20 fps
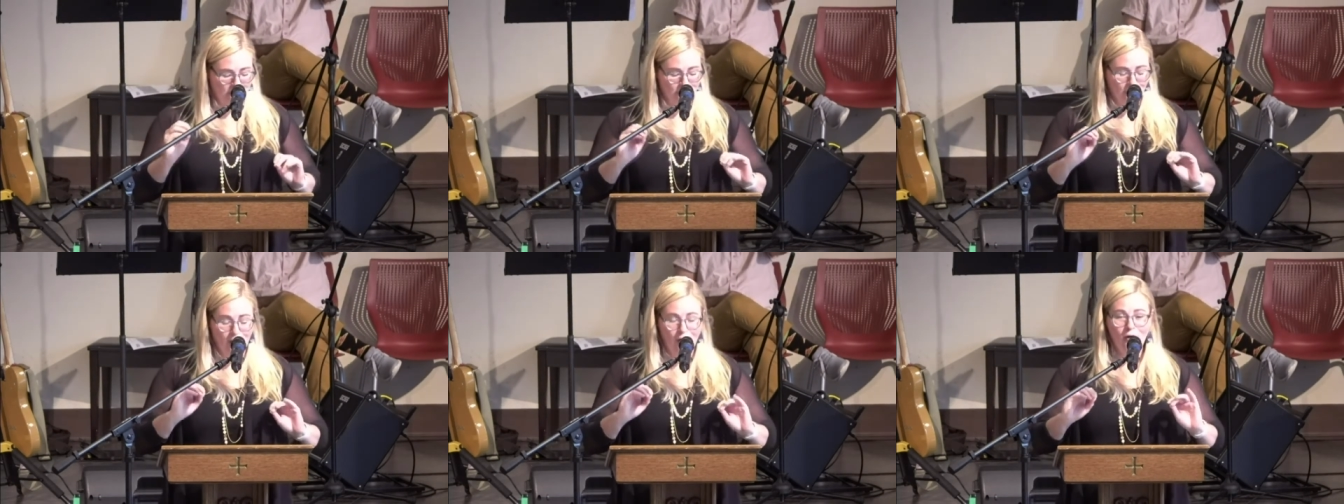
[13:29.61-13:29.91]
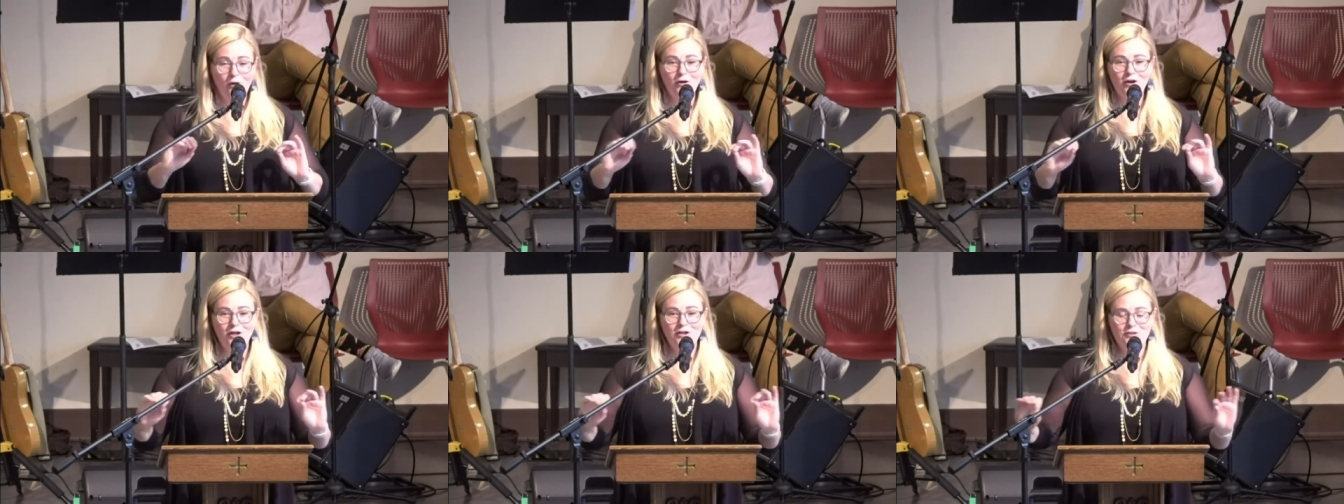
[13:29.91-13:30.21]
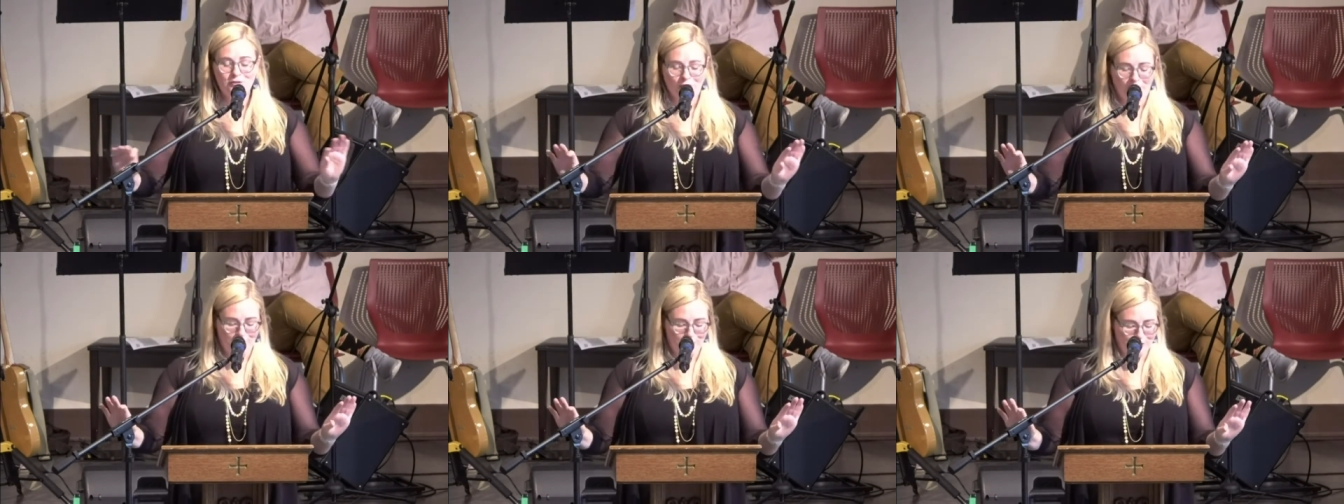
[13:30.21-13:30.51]
flowed
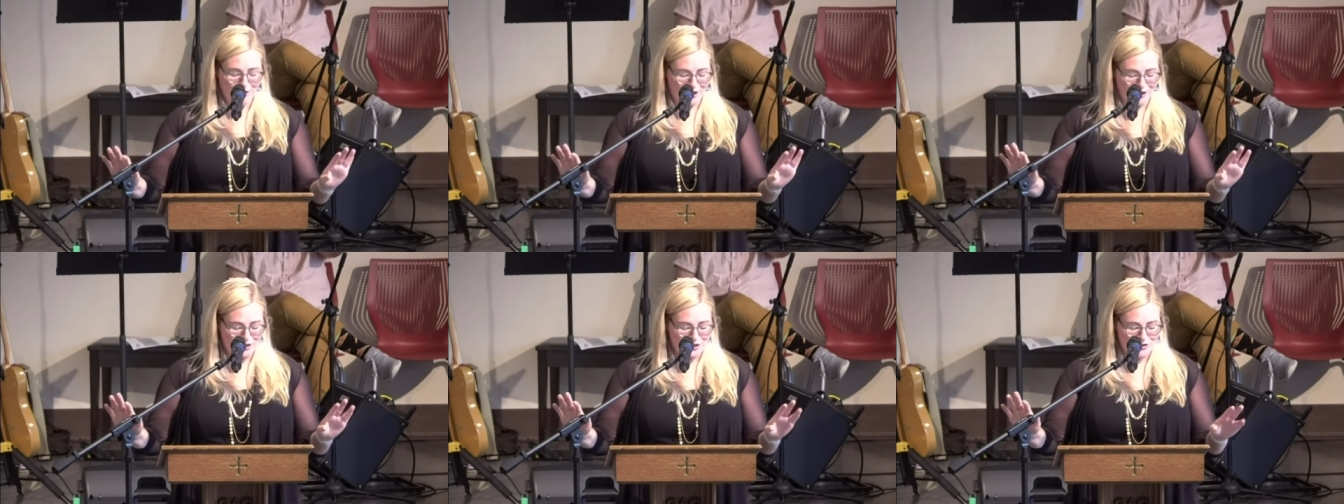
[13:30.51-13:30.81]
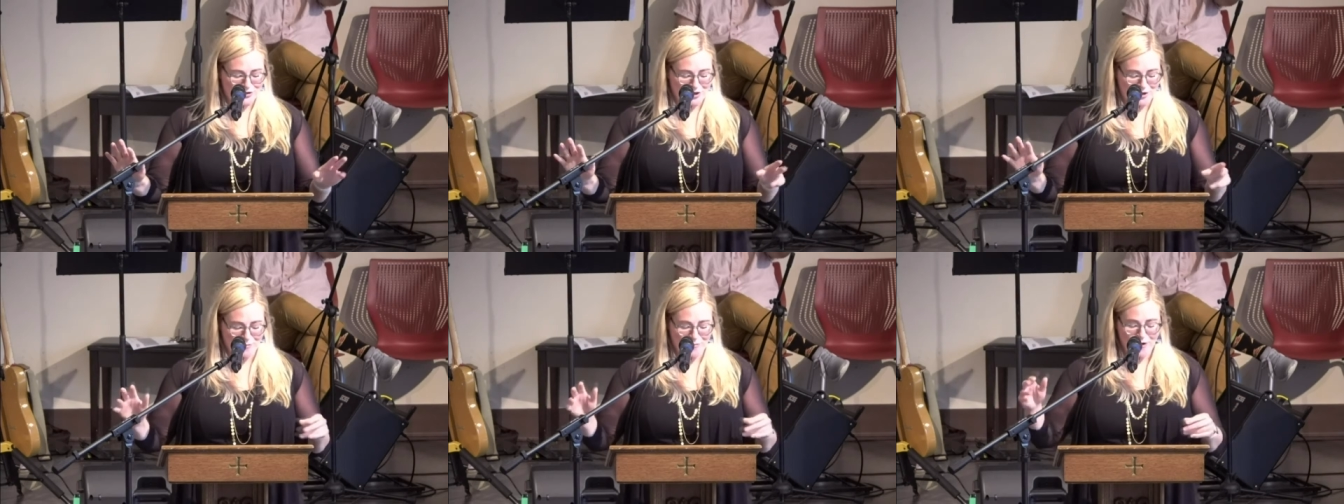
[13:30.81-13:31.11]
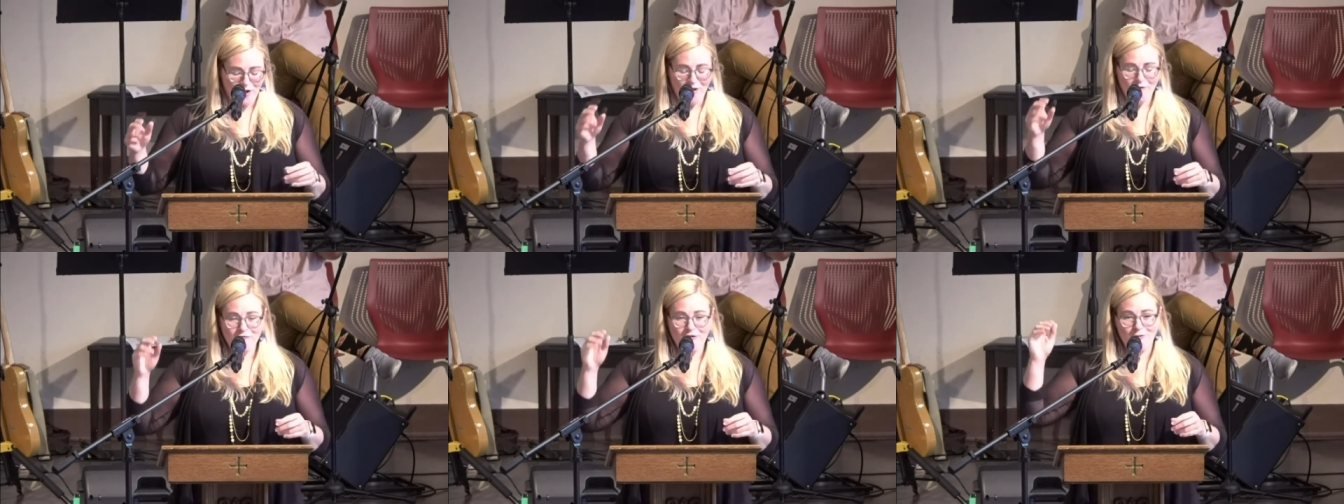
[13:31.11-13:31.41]
into our
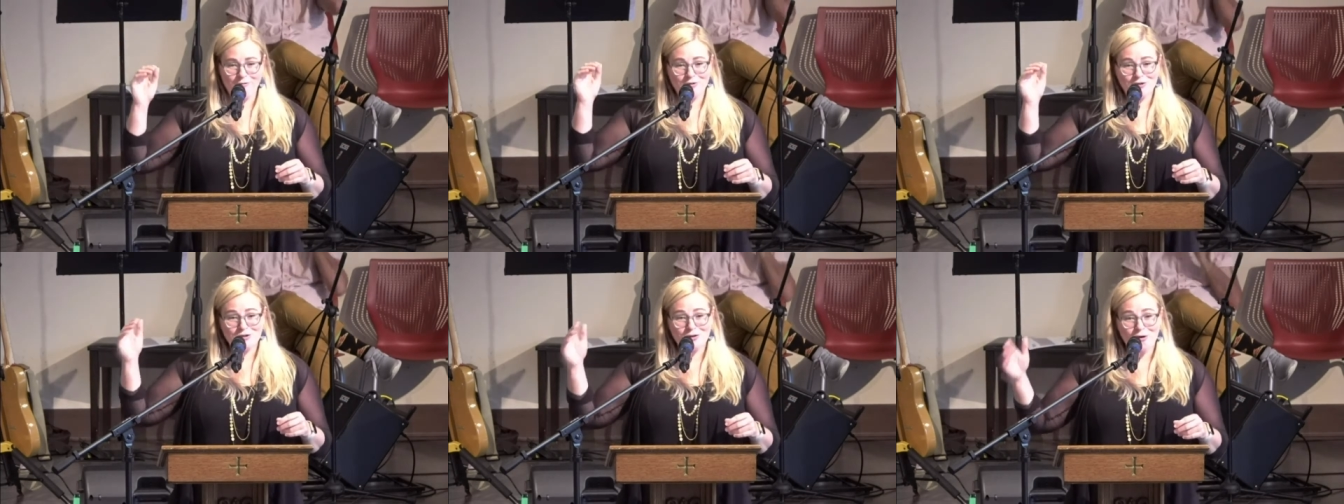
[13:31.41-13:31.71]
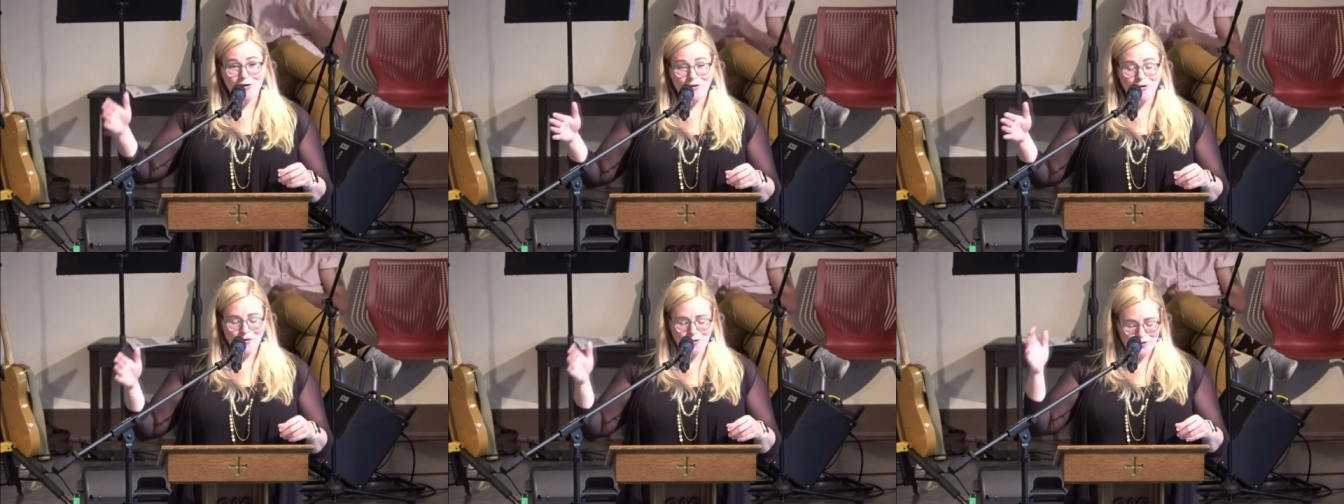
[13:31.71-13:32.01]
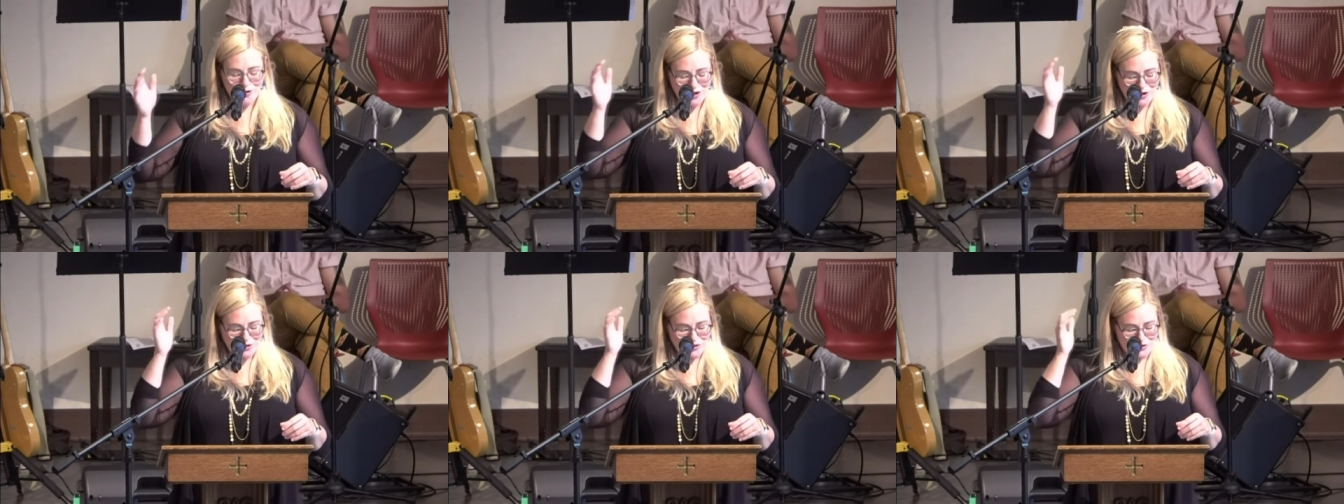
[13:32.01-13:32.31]
bloodstream from
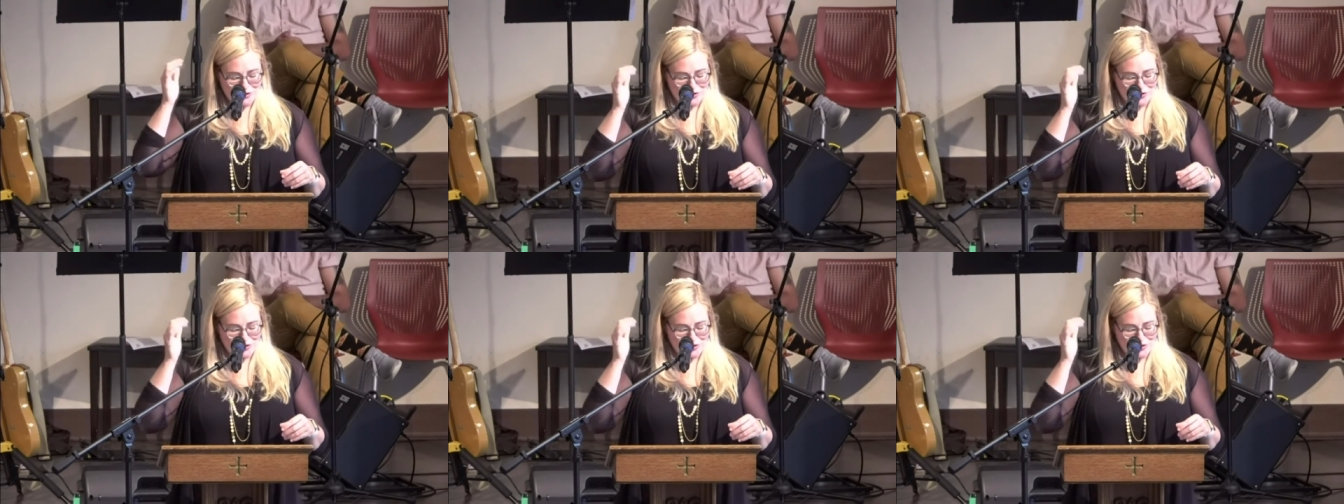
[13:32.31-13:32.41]
soul